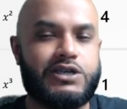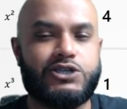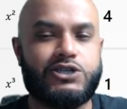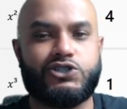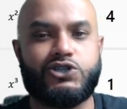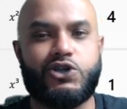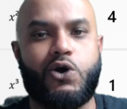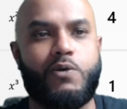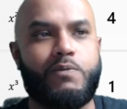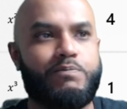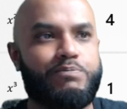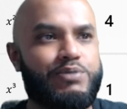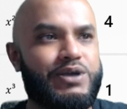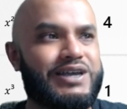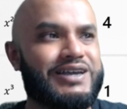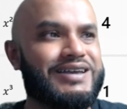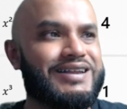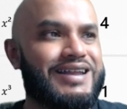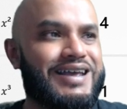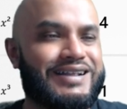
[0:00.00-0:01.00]
So
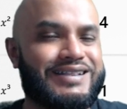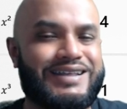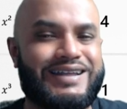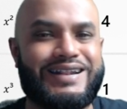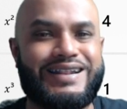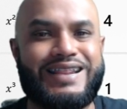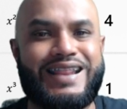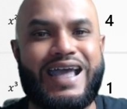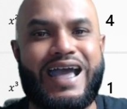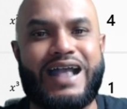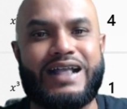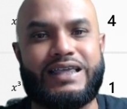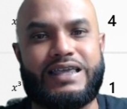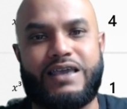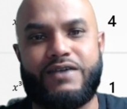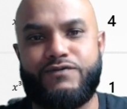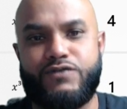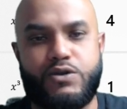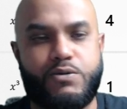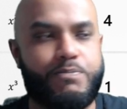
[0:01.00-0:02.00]
Bitconnect did not
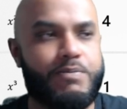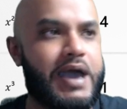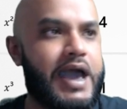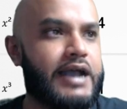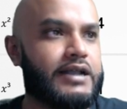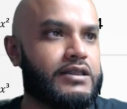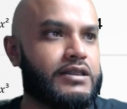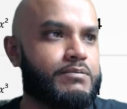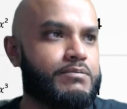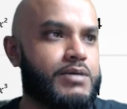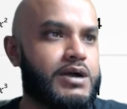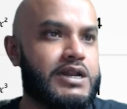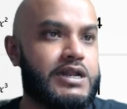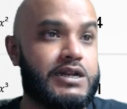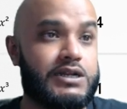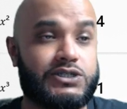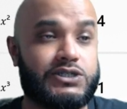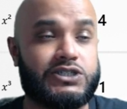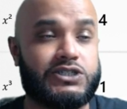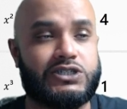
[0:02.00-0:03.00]
give you back the money,
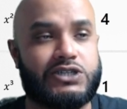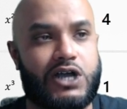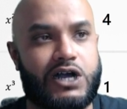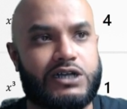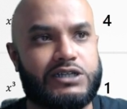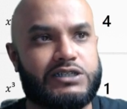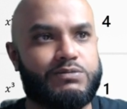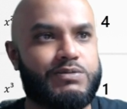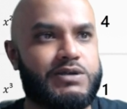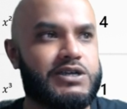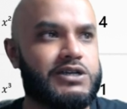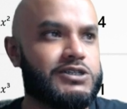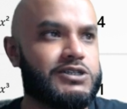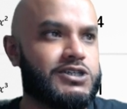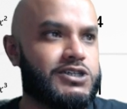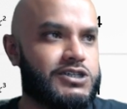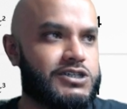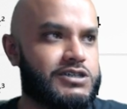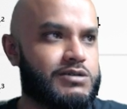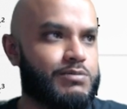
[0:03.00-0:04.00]
and it sucks because
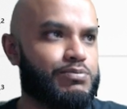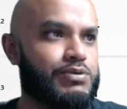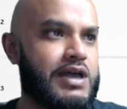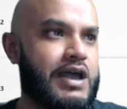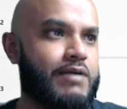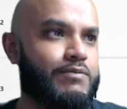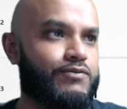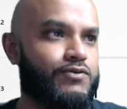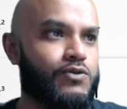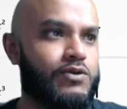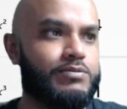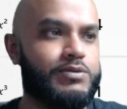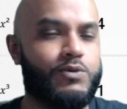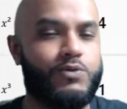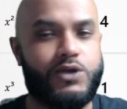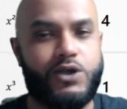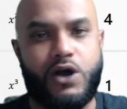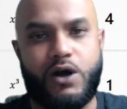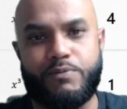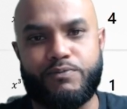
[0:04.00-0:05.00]
this is a platform that
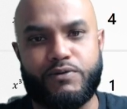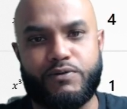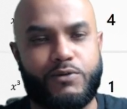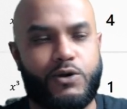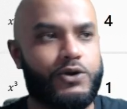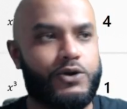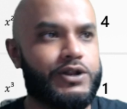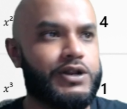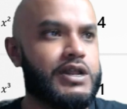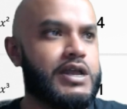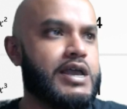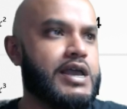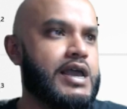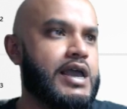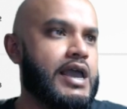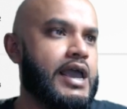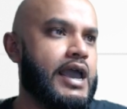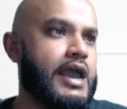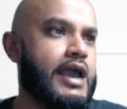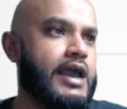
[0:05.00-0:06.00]
we all promoted,
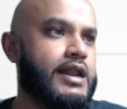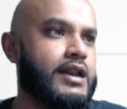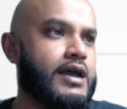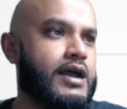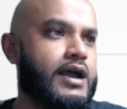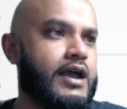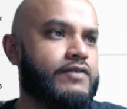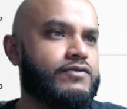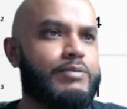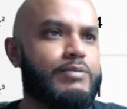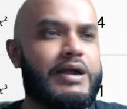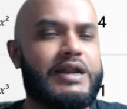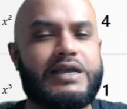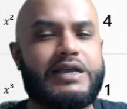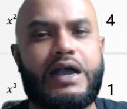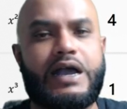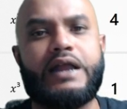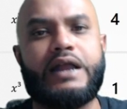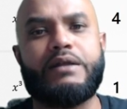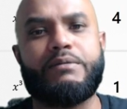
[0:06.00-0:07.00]
and everybody
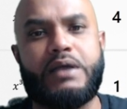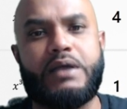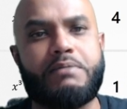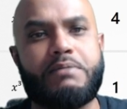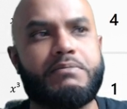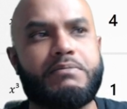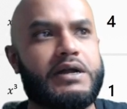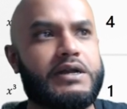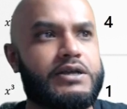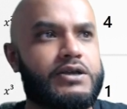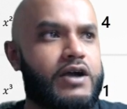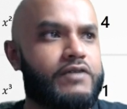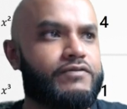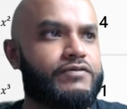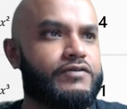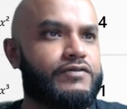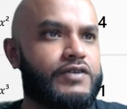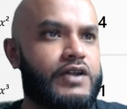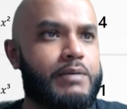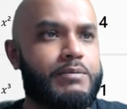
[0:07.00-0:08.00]
kind of made money off
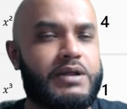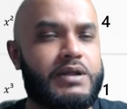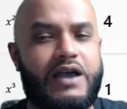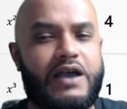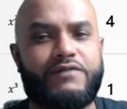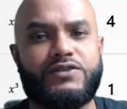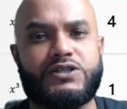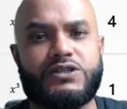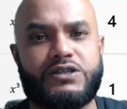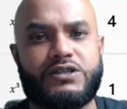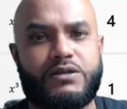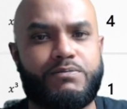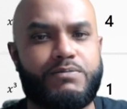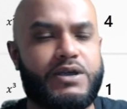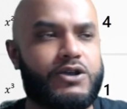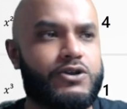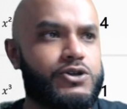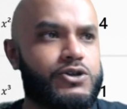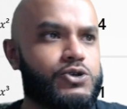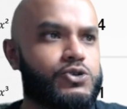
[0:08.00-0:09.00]
of it. I mean, obviously the
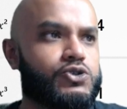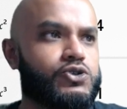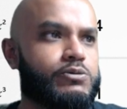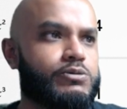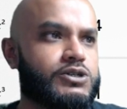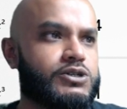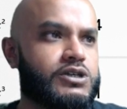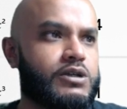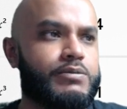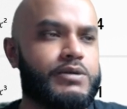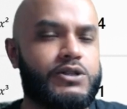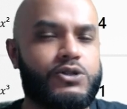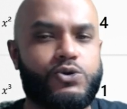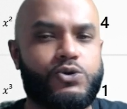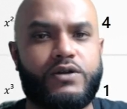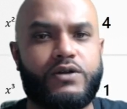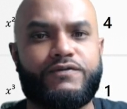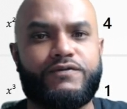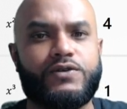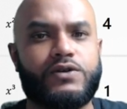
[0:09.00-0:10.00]
bigger YouTubers that have been
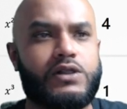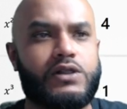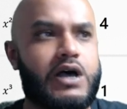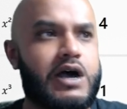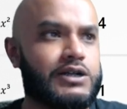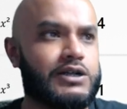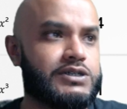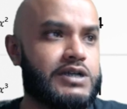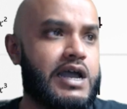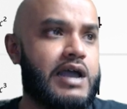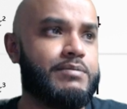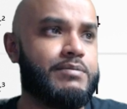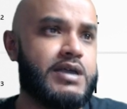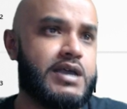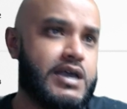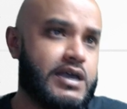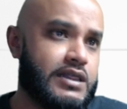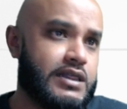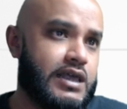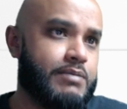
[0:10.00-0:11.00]
doing it for a long time,
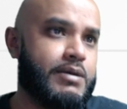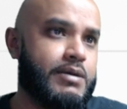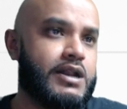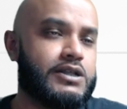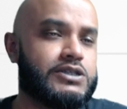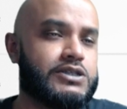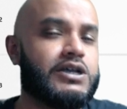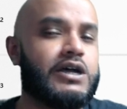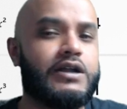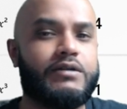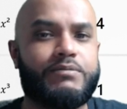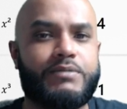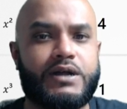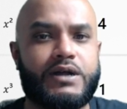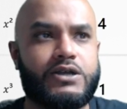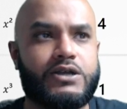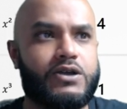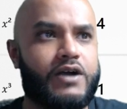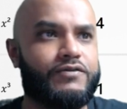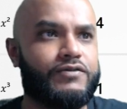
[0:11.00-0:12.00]
they made a ton of
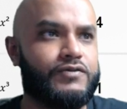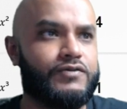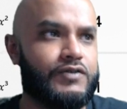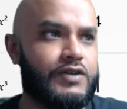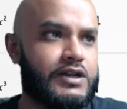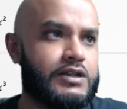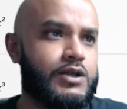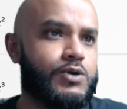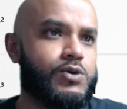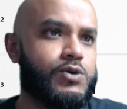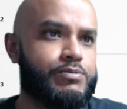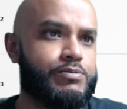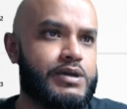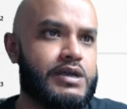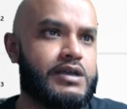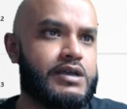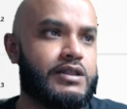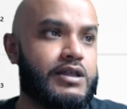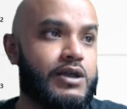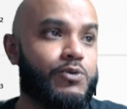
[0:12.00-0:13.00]
money off of it, and
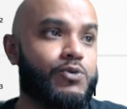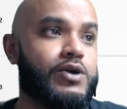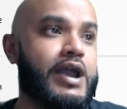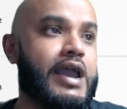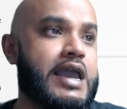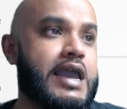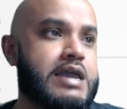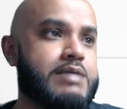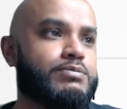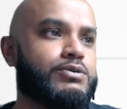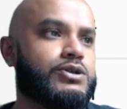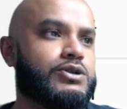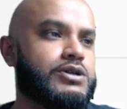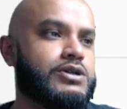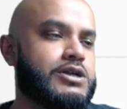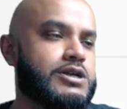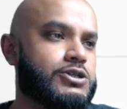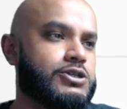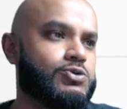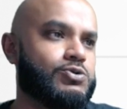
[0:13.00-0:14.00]
they were able
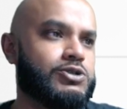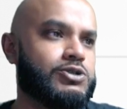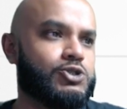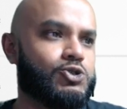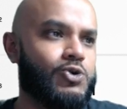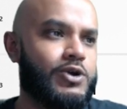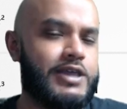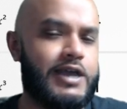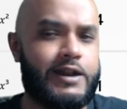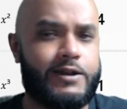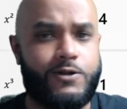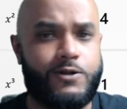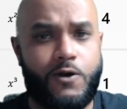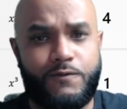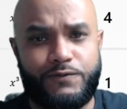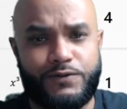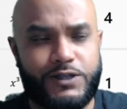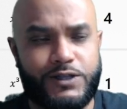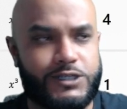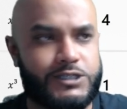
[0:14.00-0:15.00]
to enjoy that, and
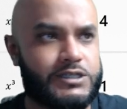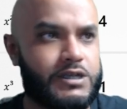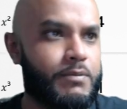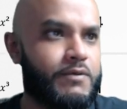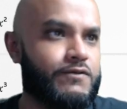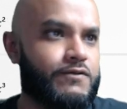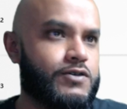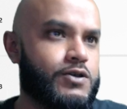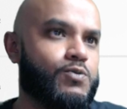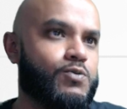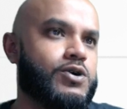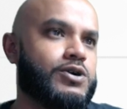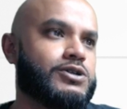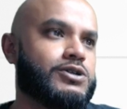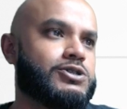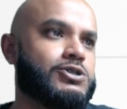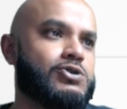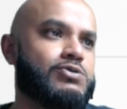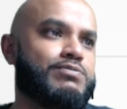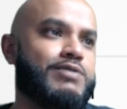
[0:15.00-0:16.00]
hopefully some of you were
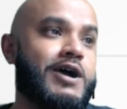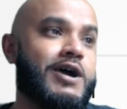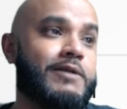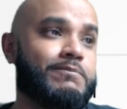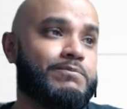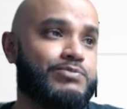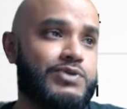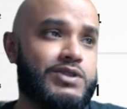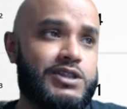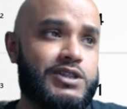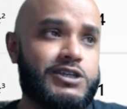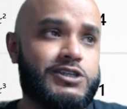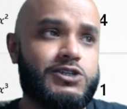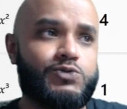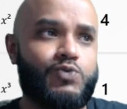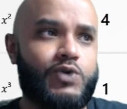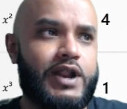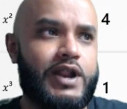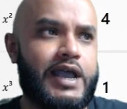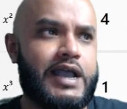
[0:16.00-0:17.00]
too. But This
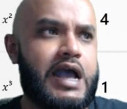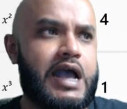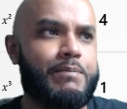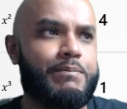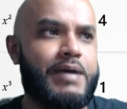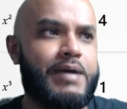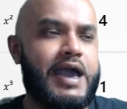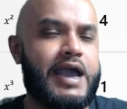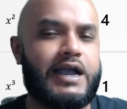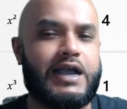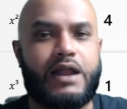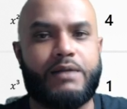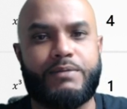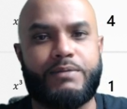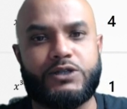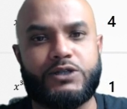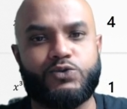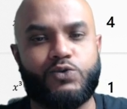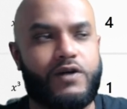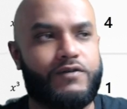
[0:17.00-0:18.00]
is what I got back out of
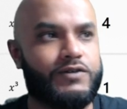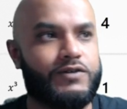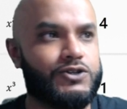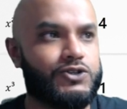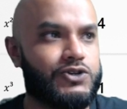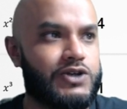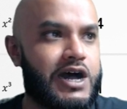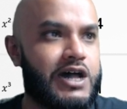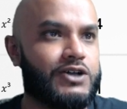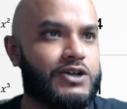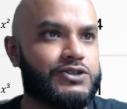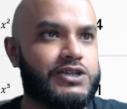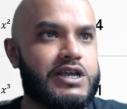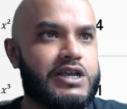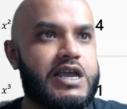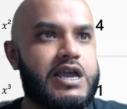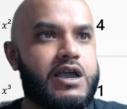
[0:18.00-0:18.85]
my $1,200.